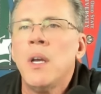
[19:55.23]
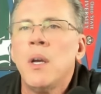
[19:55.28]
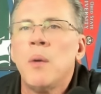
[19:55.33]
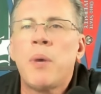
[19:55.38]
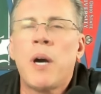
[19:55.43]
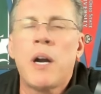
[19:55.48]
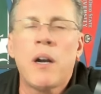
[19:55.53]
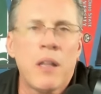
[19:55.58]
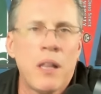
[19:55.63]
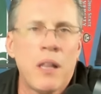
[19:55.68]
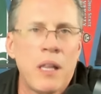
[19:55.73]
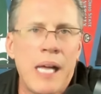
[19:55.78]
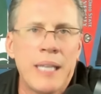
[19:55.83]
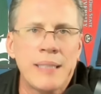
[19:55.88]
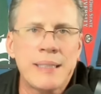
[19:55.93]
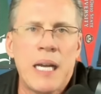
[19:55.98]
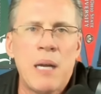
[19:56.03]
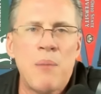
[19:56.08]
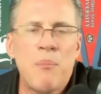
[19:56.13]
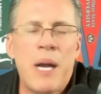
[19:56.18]
Part of the
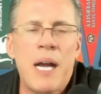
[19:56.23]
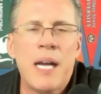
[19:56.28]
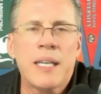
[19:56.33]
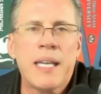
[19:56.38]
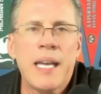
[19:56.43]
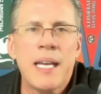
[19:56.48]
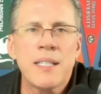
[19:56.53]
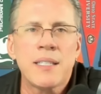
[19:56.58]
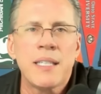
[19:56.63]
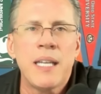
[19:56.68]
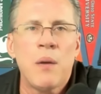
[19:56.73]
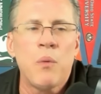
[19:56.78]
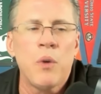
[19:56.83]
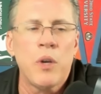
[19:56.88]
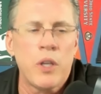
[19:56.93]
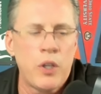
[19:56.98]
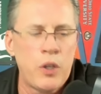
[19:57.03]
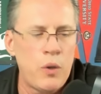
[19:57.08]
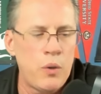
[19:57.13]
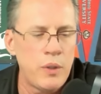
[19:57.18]
Locked On Podcast
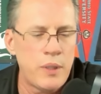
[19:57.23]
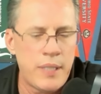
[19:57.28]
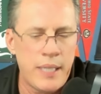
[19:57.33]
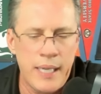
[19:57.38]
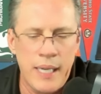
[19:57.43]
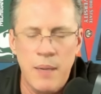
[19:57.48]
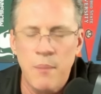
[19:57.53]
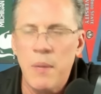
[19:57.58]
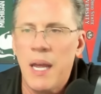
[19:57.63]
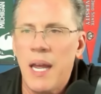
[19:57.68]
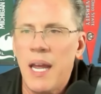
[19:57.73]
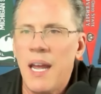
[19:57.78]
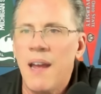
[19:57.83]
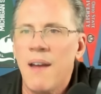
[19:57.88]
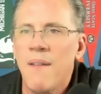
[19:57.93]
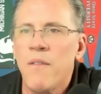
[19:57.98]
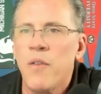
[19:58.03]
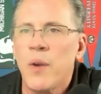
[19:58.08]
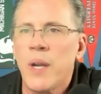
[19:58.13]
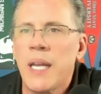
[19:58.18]
Network, your team
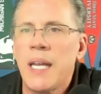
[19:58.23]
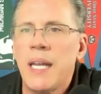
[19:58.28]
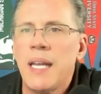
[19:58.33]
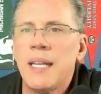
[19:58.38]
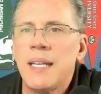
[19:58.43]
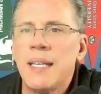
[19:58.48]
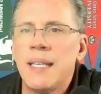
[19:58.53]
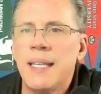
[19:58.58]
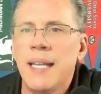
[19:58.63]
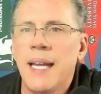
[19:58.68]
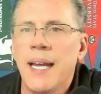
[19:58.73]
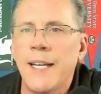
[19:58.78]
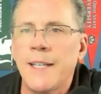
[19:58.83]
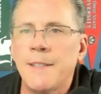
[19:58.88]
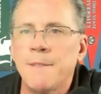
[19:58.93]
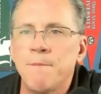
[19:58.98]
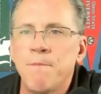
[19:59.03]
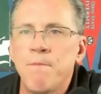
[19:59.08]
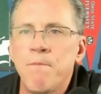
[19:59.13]
every day.